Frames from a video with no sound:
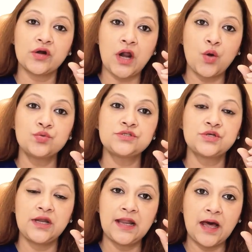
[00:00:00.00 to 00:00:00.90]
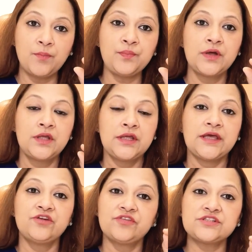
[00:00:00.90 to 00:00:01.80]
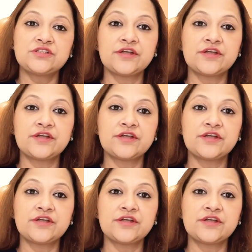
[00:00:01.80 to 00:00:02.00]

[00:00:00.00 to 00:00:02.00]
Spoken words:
round lump in which